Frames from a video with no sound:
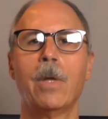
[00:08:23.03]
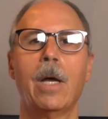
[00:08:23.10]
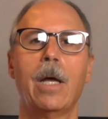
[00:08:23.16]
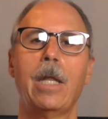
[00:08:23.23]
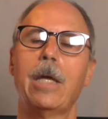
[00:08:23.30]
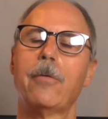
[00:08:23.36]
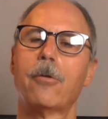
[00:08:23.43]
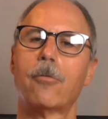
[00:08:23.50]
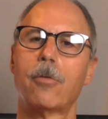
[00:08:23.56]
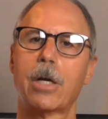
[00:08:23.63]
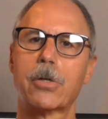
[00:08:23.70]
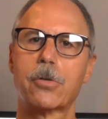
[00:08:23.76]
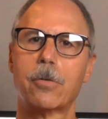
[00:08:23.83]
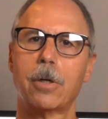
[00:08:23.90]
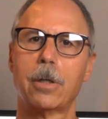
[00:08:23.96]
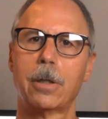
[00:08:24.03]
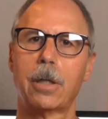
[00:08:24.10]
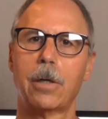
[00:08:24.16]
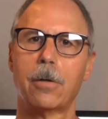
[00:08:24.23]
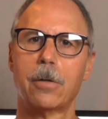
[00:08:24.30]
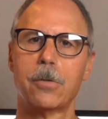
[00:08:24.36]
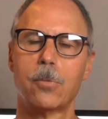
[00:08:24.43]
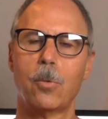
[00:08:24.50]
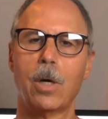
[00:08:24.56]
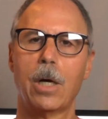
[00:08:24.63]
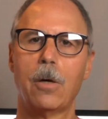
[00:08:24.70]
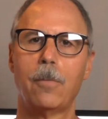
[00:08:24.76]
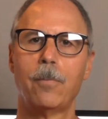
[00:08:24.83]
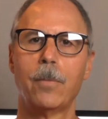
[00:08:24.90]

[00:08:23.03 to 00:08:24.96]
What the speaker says: and they have a restaurant there as well.